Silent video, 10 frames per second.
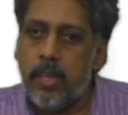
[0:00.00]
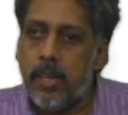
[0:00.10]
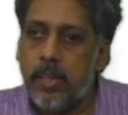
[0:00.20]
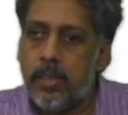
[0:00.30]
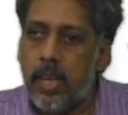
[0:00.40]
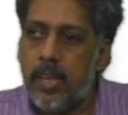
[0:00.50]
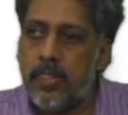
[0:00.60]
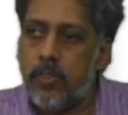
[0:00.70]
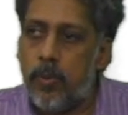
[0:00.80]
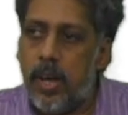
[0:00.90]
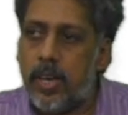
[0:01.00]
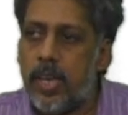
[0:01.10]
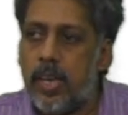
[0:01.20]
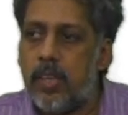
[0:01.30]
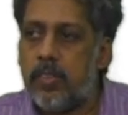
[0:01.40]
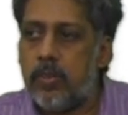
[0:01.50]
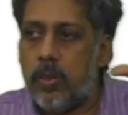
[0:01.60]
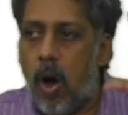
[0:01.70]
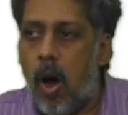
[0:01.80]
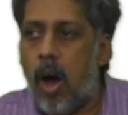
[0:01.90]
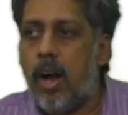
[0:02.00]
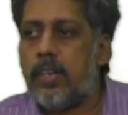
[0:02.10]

This working is not